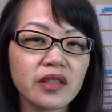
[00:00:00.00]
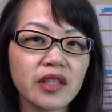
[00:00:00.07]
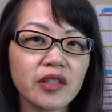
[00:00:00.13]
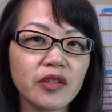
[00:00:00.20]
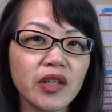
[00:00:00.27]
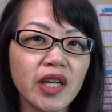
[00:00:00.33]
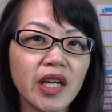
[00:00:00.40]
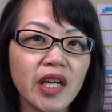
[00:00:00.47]
they
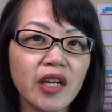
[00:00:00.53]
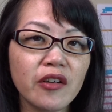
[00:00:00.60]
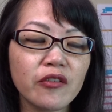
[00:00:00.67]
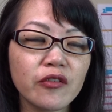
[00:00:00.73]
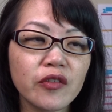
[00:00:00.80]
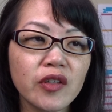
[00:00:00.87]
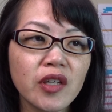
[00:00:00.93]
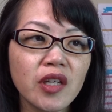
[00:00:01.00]
don't
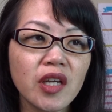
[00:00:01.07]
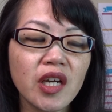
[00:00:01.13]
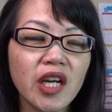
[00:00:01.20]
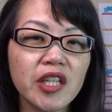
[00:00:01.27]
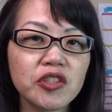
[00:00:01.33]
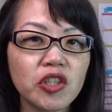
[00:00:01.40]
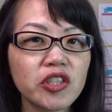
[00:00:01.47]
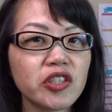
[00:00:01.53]
have
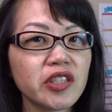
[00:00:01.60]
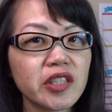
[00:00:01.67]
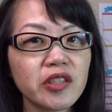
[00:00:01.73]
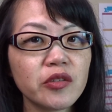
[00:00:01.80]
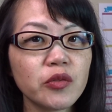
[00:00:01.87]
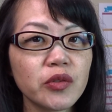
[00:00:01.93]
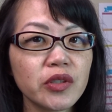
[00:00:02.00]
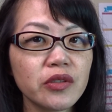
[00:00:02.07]

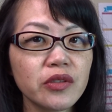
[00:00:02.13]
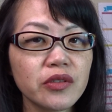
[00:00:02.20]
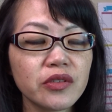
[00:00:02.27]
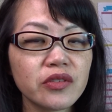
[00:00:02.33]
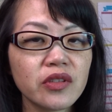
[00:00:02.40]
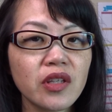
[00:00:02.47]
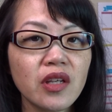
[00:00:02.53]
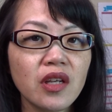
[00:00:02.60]
hydrogenated
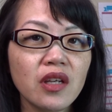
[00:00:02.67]
oils,